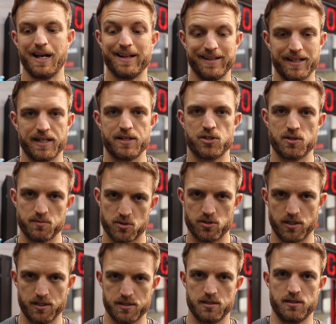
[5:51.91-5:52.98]
and then I jump
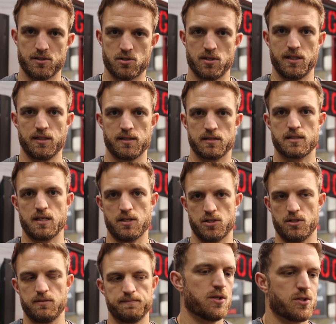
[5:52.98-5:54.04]
straight into the strength session.